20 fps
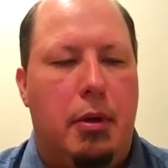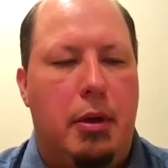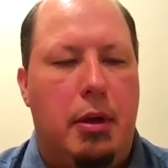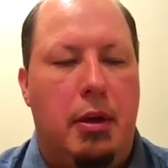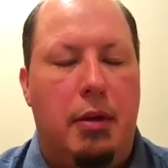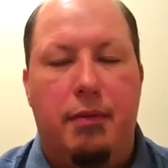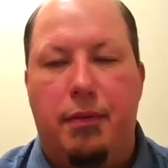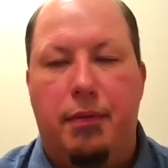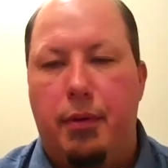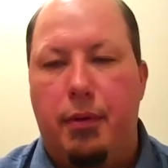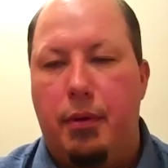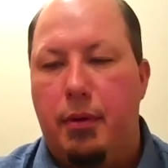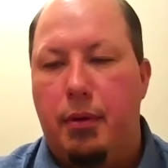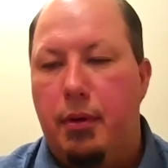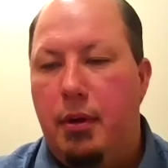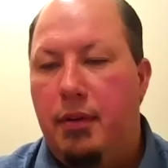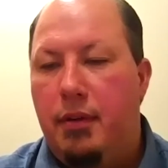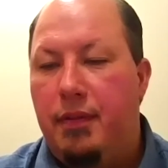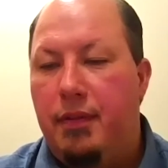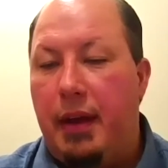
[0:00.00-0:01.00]
in for
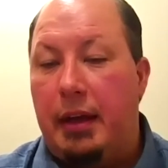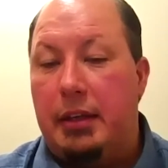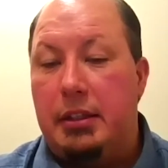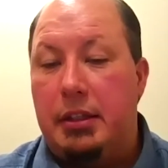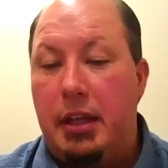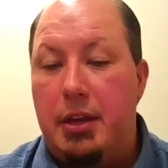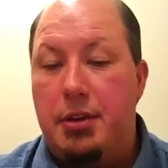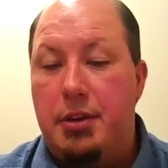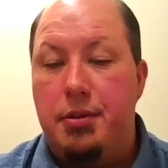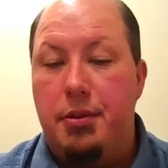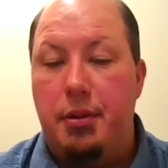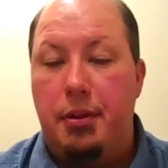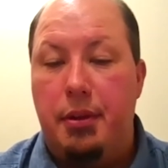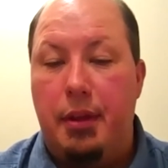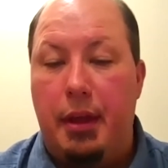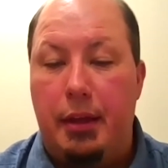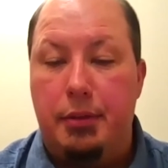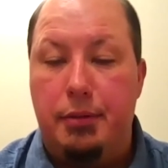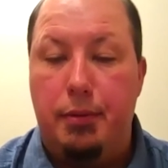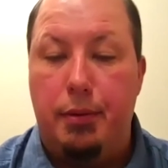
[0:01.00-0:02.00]
vaccination and
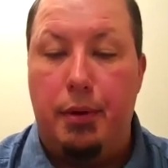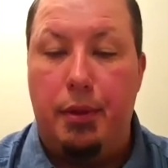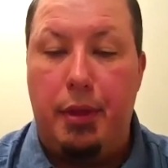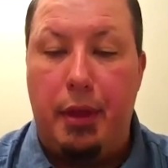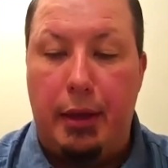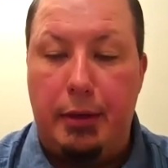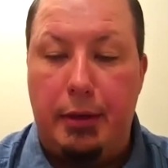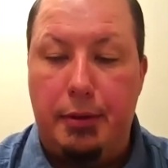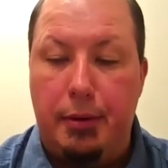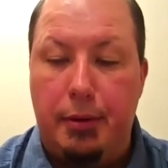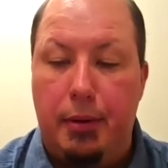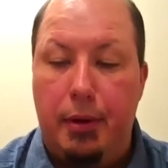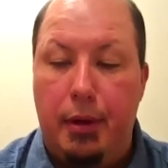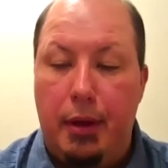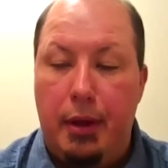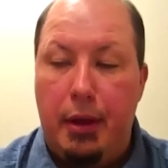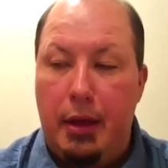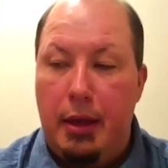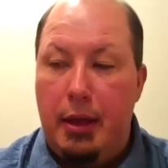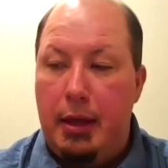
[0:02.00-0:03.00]
that sort of thing. So
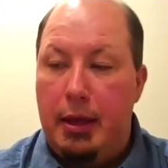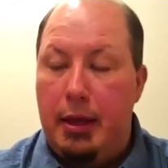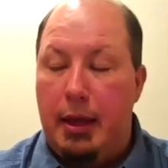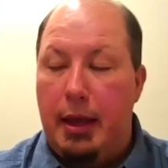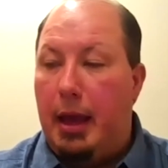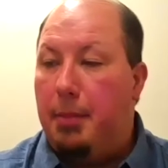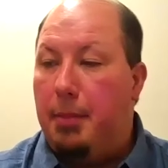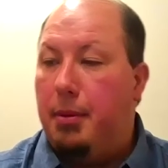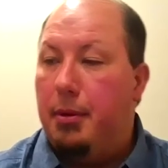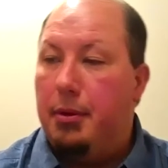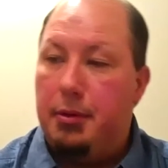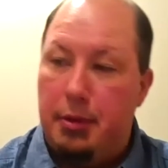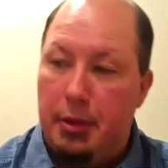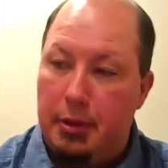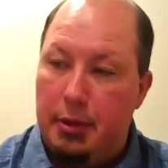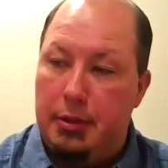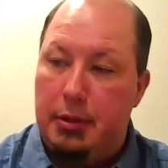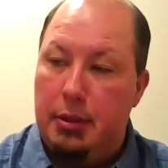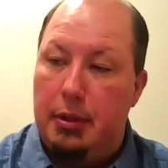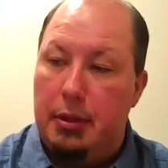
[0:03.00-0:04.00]
it happened
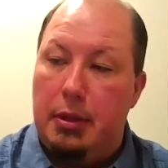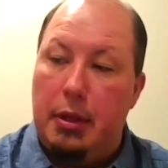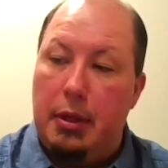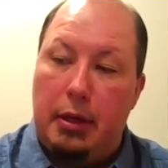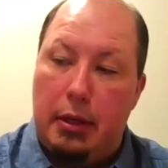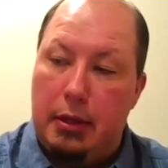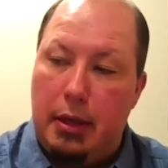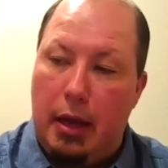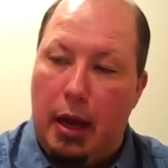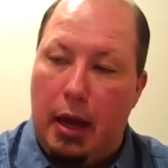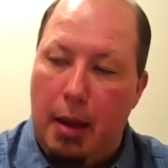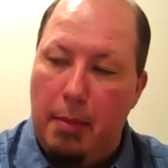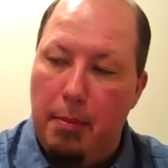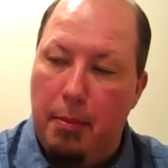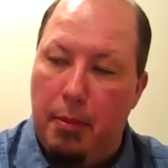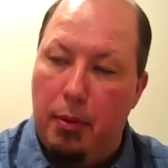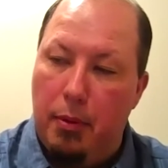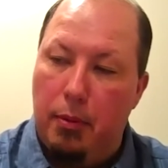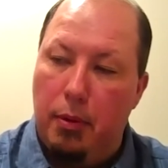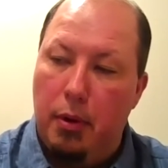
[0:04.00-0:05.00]
just in the nick of time.
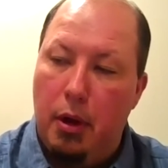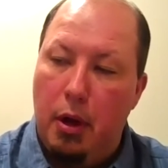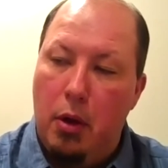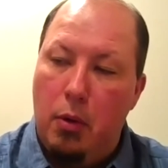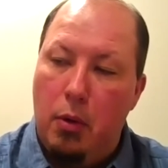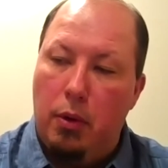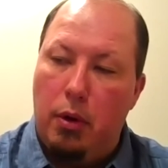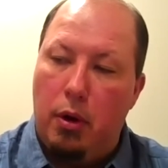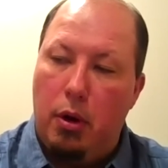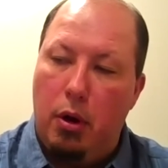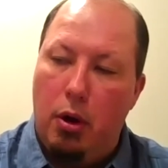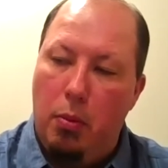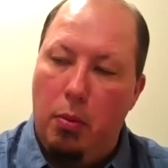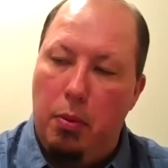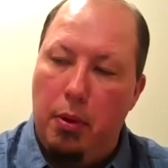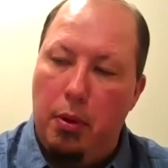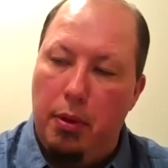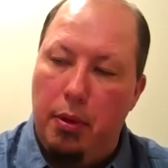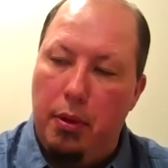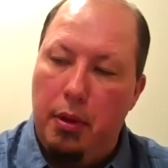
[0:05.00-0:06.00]
But we're
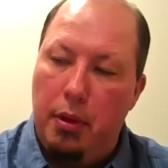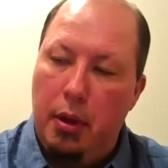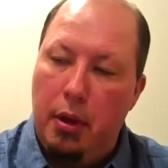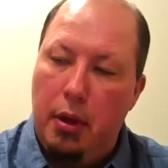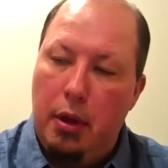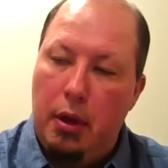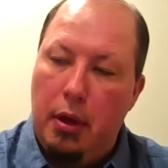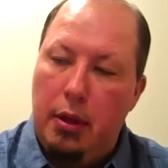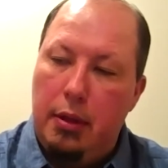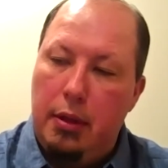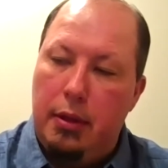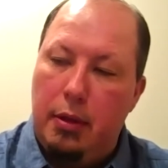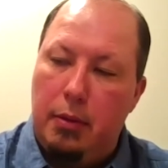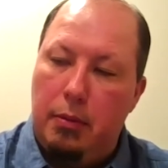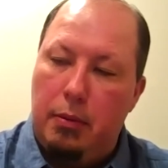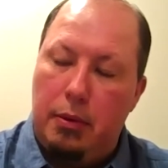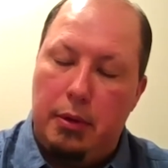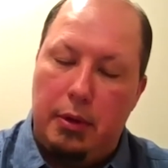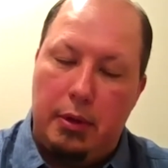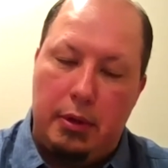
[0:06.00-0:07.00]
hoping that
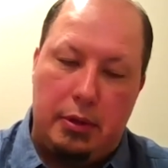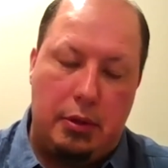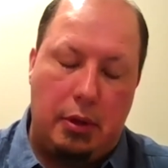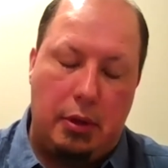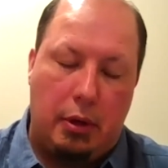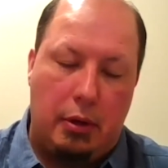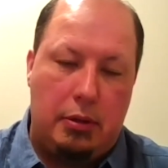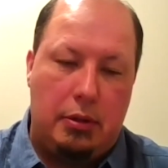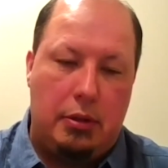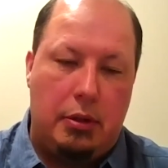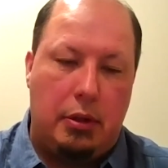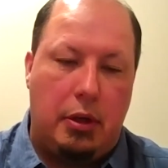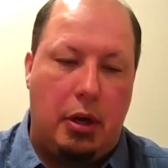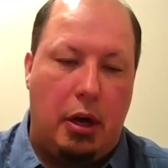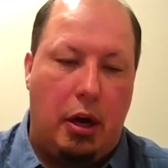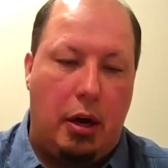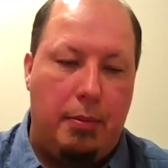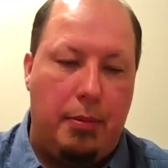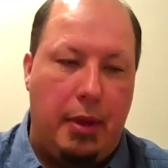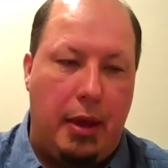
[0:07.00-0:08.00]
when this starts to
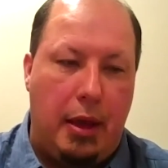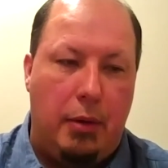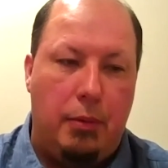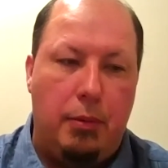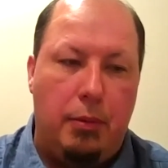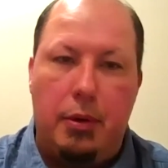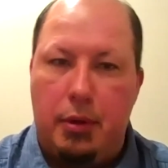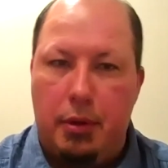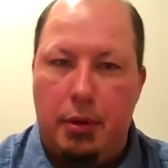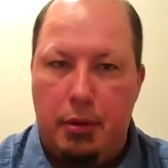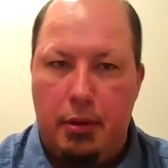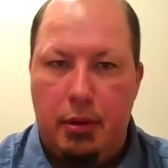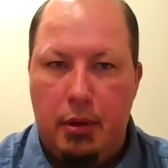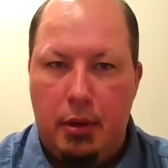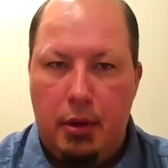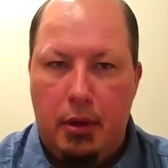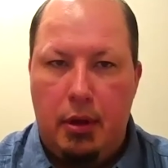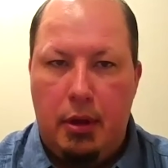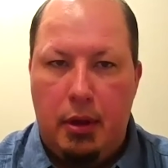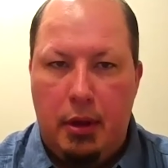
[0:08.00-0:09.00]
calm down, we can
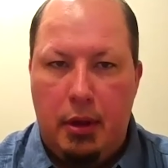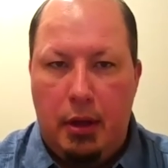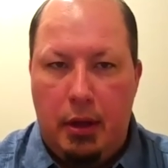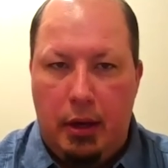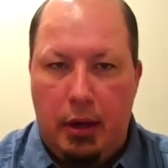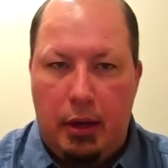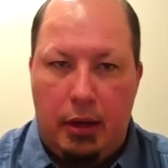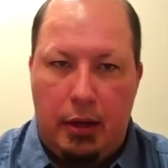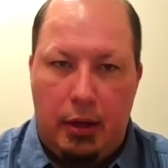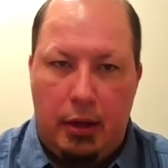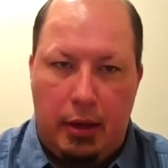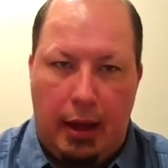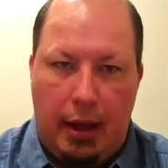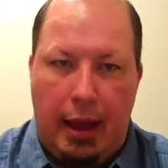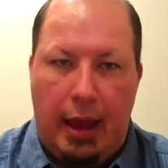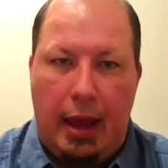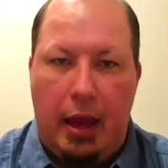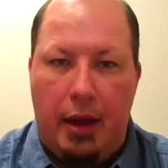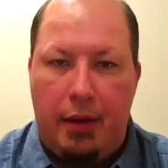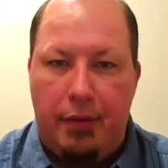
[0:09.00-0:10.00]

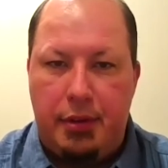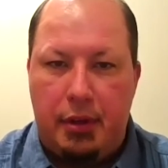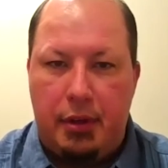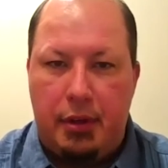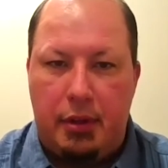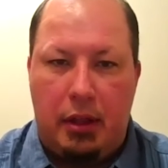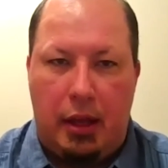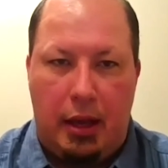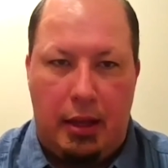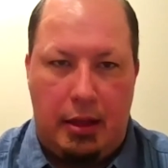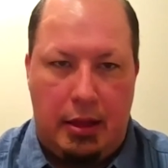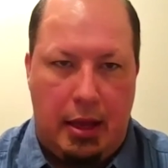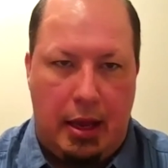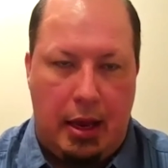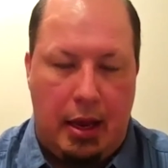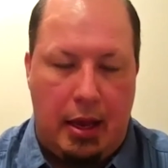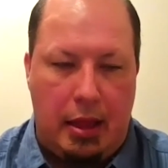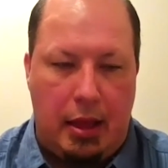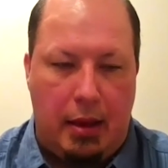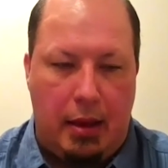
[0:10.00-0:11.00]
have something like
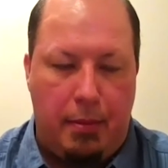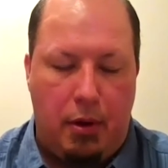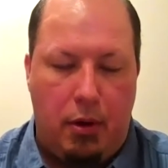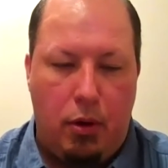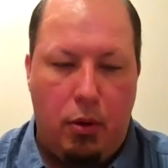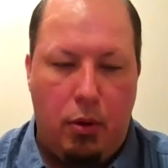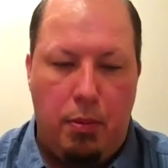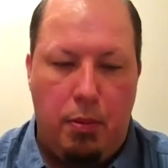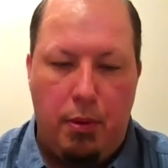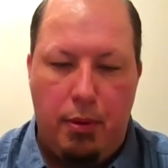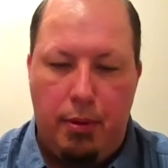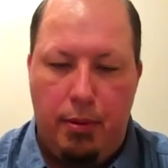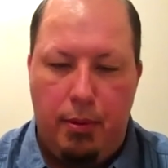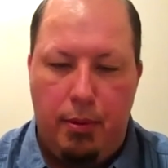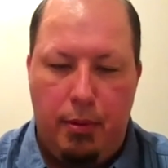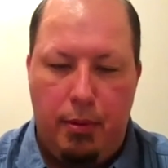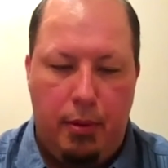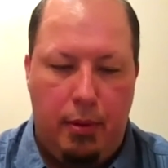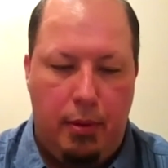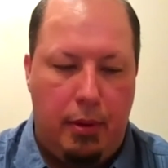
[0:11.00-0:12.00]
that. And I'm
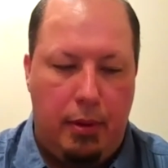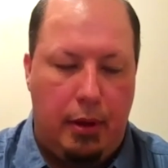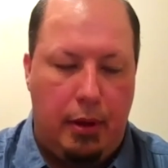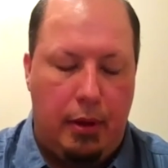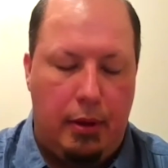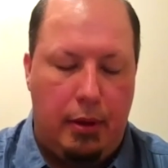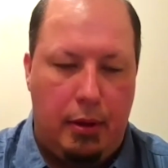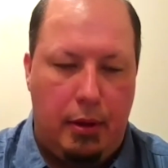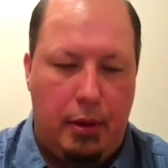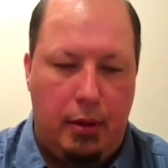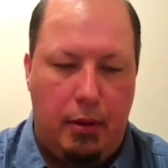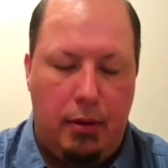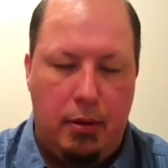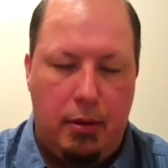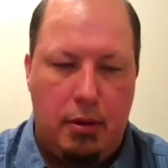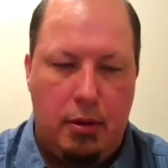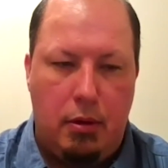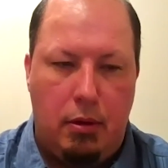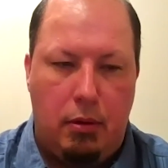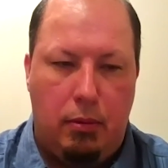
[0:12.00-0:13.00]
hoping that
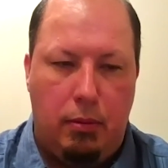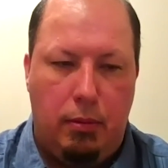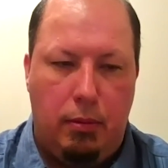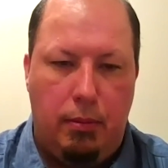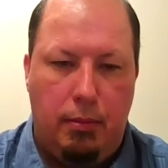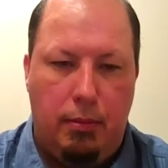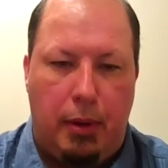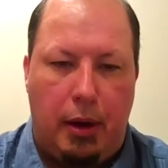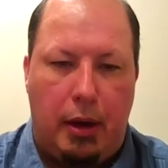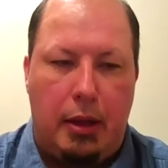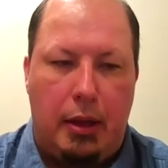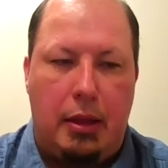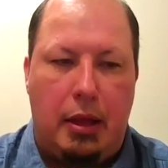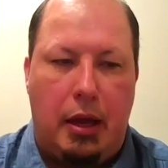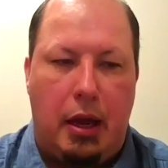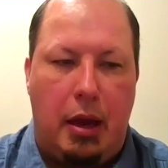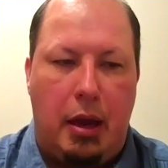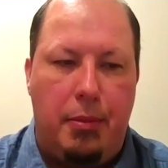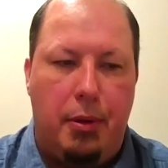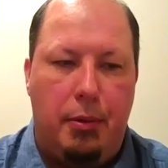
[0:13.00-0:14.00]
by the
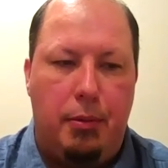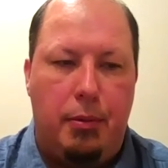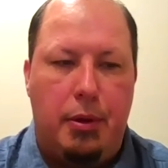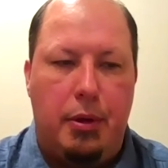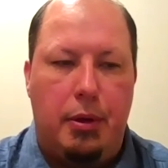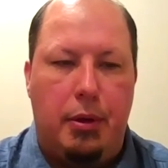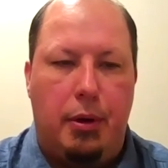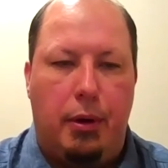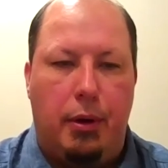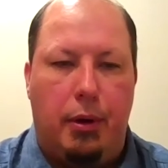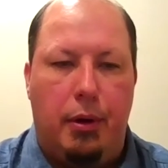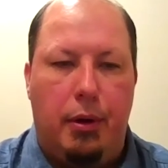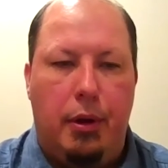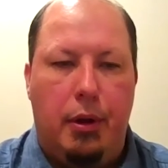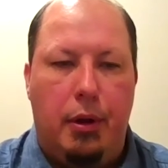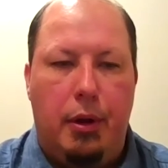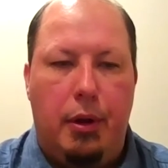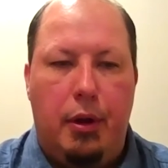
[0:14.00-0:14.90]
time that we are